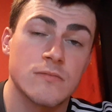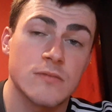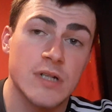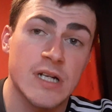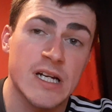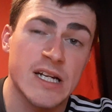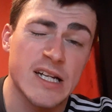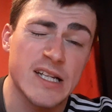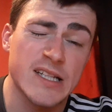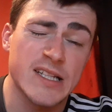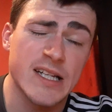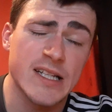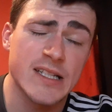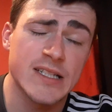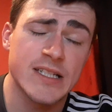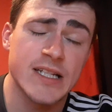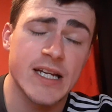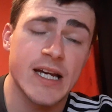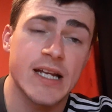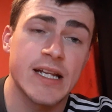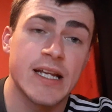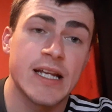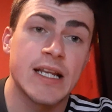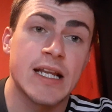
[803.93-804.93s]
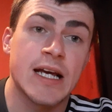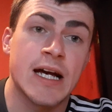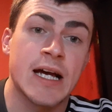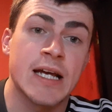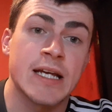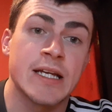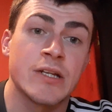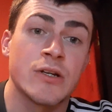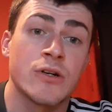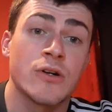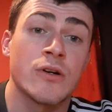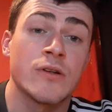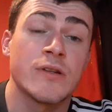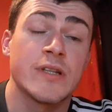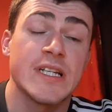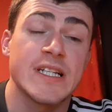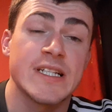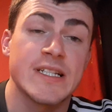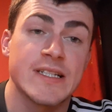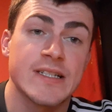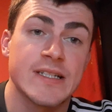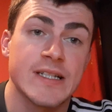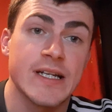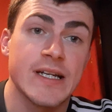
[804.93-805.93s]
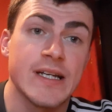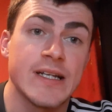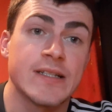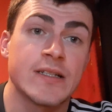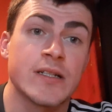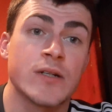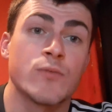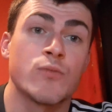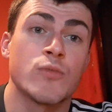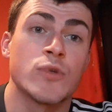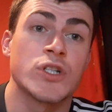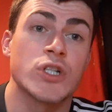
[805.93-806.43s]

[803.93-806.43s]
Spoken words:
And I did say, didn't I, you know, this season